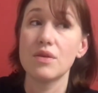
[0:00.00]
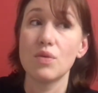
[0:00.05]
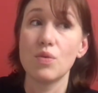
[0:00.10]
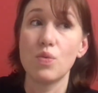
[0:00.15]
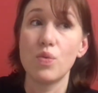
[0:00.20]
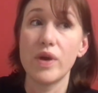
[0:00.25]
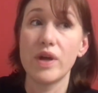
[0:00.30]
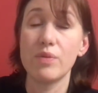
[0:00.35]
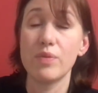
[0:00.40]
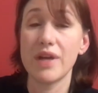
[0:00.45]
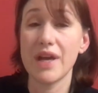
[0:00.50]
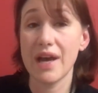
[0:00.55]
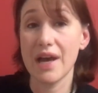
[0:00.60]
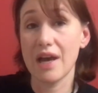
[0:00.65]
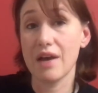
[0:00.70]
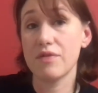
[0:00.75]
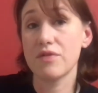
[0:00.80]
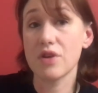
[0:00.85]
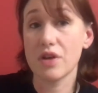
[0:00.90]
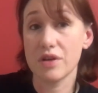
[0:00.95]
when we
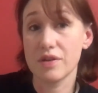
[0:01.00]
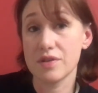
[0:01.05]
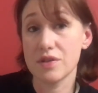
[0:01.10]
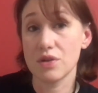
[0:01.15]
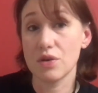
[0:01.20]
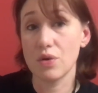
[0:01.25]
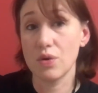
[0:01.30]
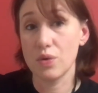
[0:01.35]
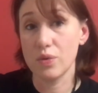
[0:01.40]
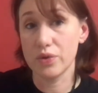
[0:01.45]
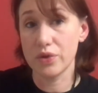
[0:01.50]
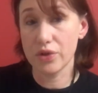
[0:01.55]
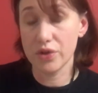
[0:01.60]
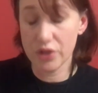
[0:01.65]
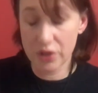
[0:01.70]
have dogs that are older,